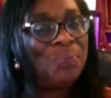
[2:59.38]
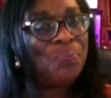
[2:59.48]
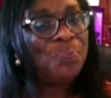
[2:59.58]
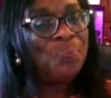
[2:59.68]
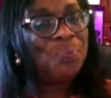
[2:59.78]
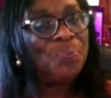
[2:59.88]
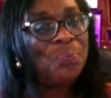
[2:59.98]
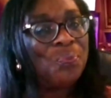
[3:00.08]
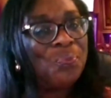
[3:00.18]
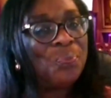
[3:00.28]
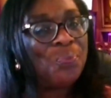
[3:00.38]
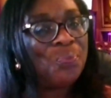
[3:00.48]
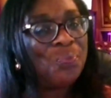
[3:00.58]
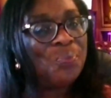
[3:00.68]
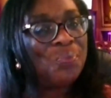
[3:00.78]

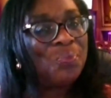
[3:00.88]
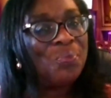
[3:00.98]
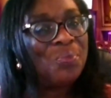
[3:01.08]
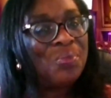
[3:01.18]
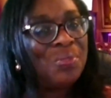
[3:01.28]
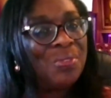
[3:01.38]
(silent)